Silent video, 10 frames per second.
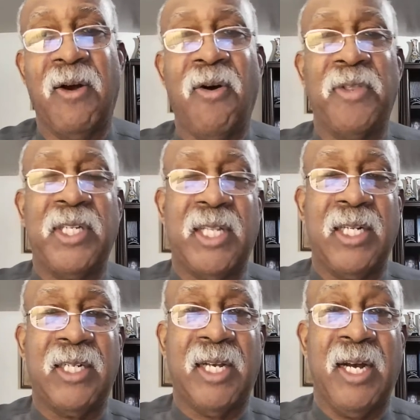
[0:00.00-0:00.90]
All these
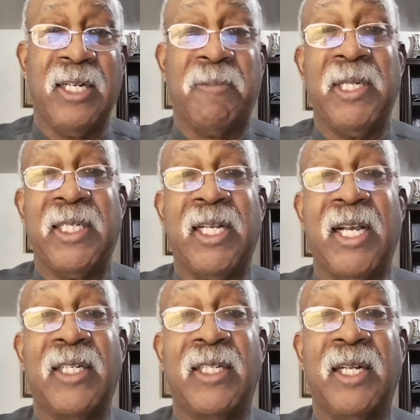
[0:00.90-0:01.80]
things that God speaks
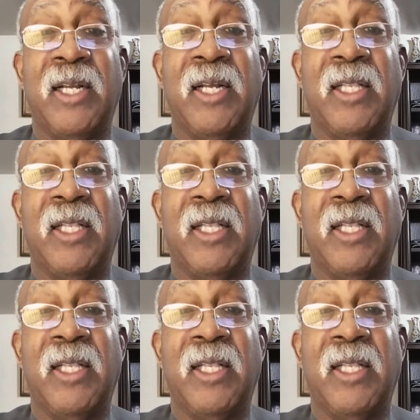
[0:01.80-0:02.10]
against.